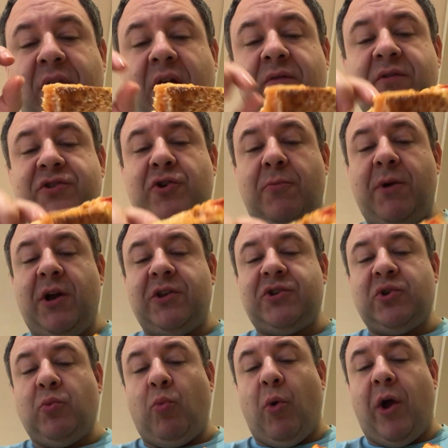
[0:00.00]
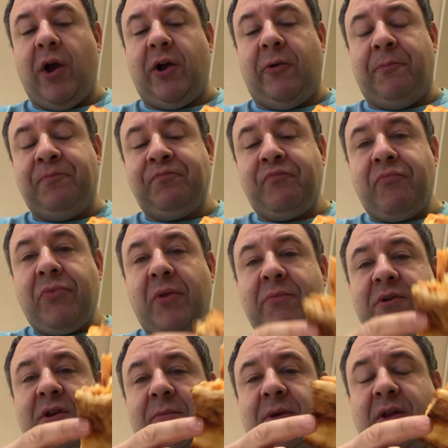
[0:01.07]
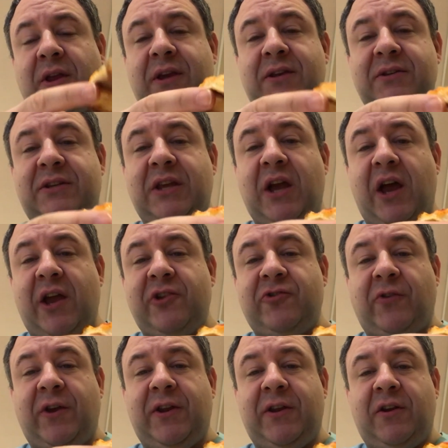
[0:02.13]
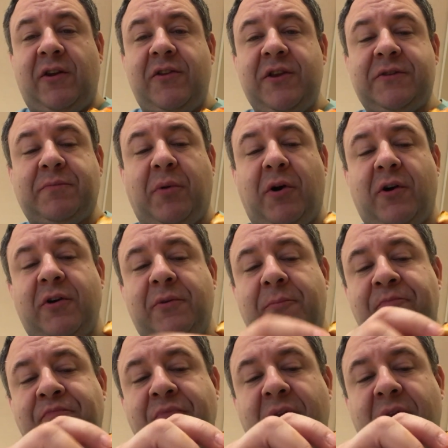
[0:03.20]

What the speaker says: ever so much while becoming like dehydrated on this part